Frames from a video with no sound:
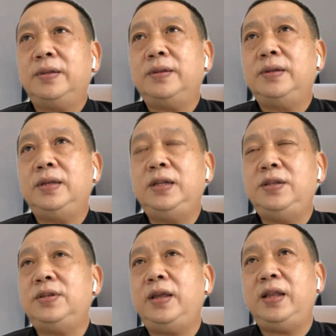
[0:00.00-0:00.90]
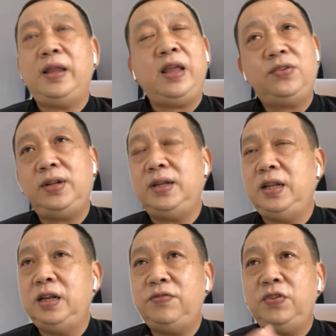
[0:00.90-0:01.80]
Uh, it is actually an
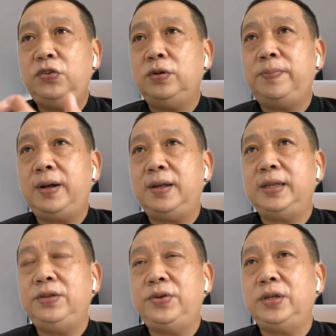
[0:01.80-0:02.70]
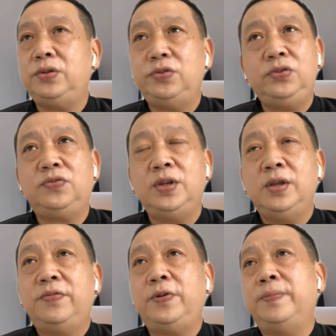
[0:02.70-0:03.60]
individual path that you can choose
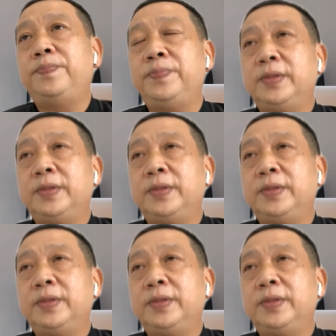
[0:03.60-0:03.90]
from.